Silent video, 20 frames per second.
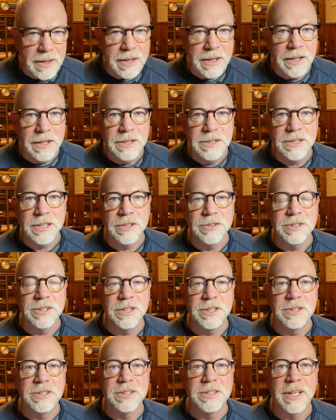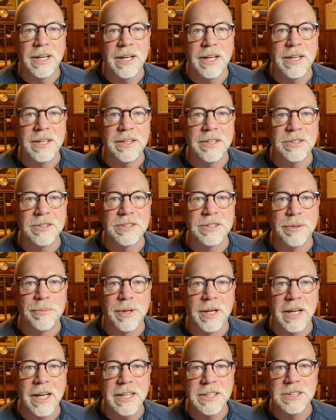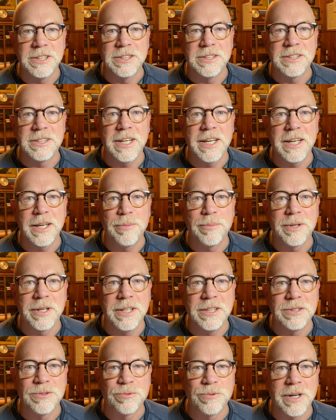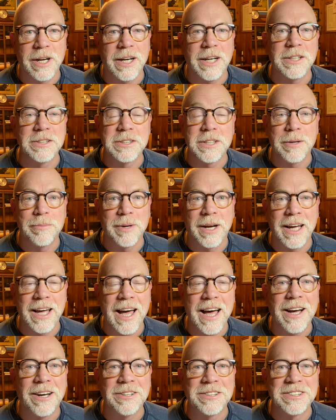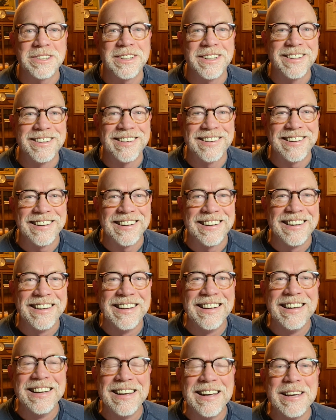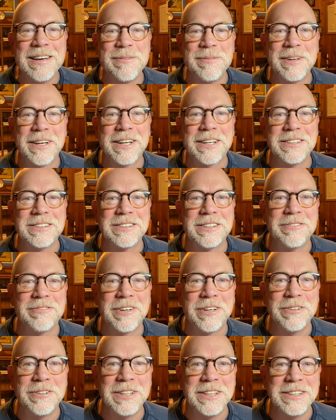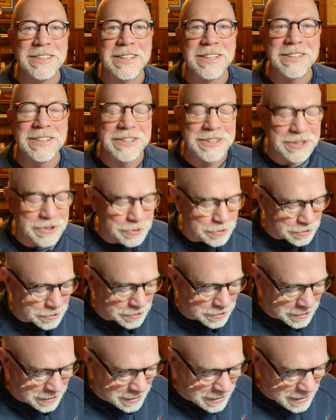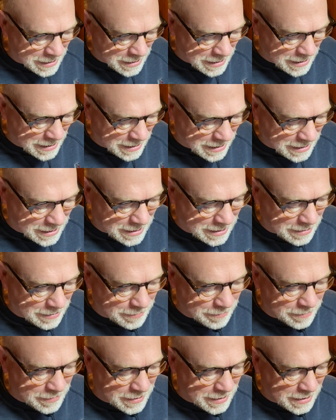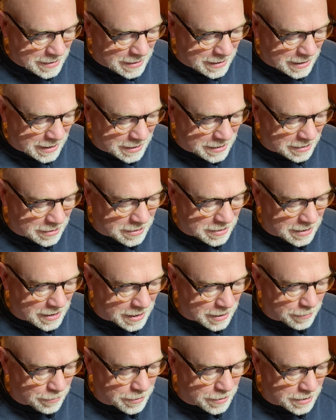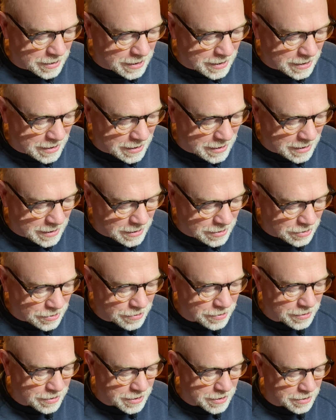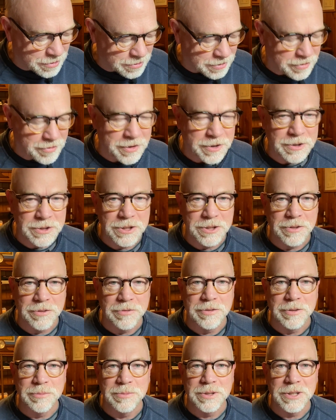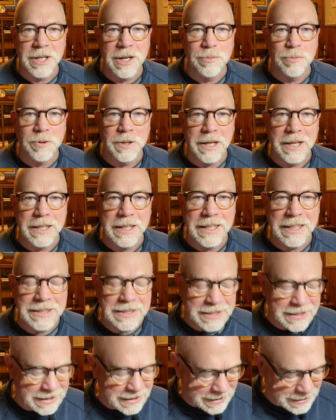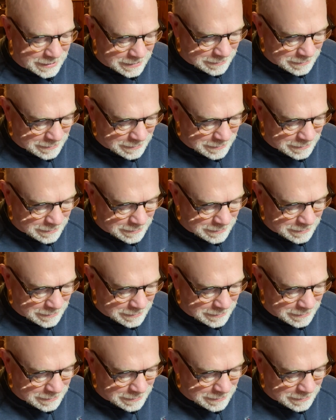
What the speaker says: So since there's some elections taking place right outside my house because the voting's at the school, I thought I would do a little devotional from Psalm 118.